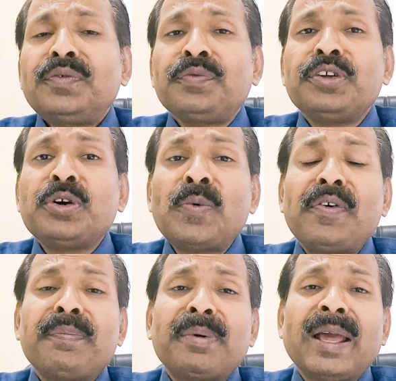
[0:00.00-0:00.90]
we go
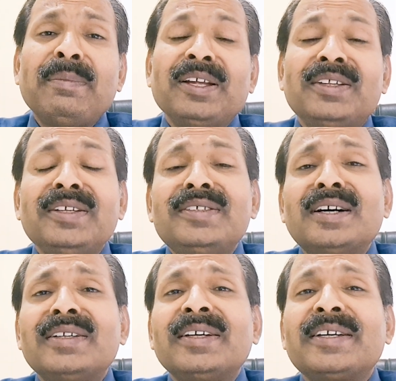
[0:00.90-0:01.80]
for priming. These
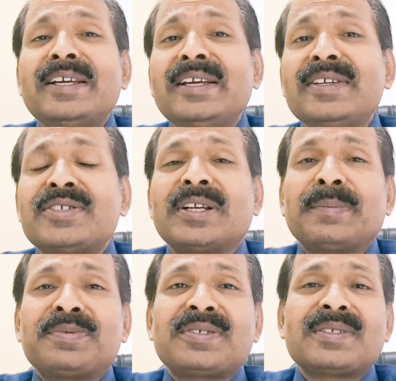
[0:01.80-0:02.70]
are the key
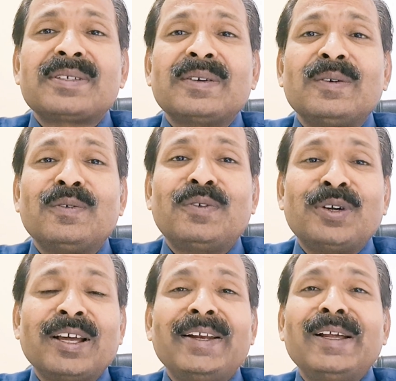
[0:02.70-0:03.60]
steps
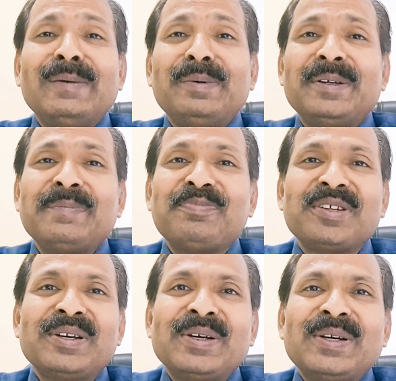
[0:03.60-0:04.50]
for NLP.
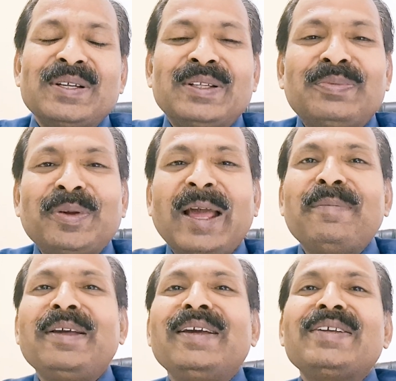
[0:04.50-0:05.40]
The
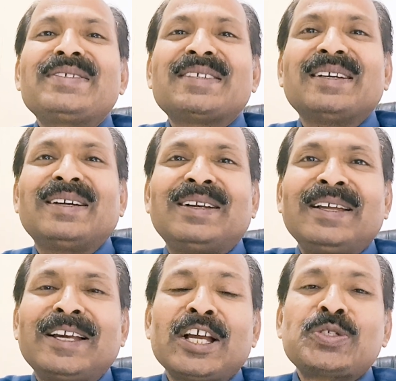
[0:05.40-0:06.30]
priming is
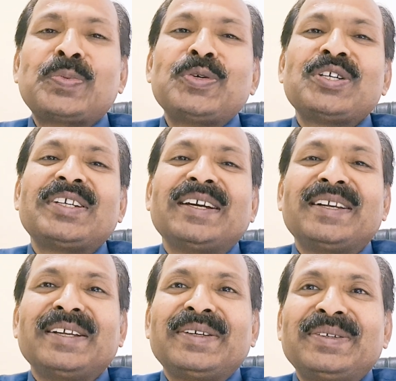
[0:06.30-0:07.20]
like exposure
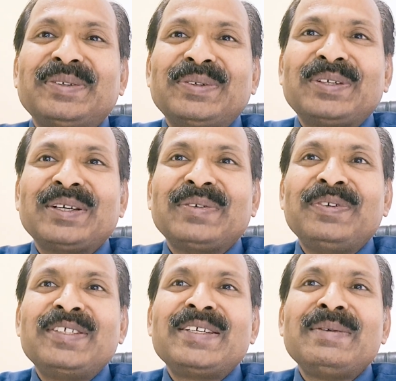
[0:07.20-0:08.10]
technique. Okay,
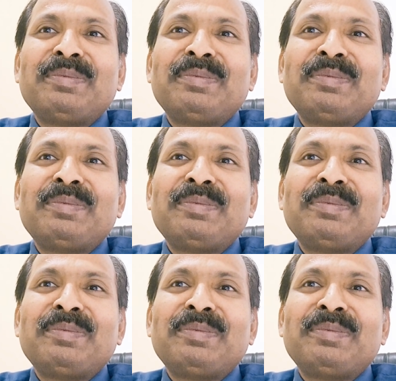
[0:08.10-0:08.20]
we see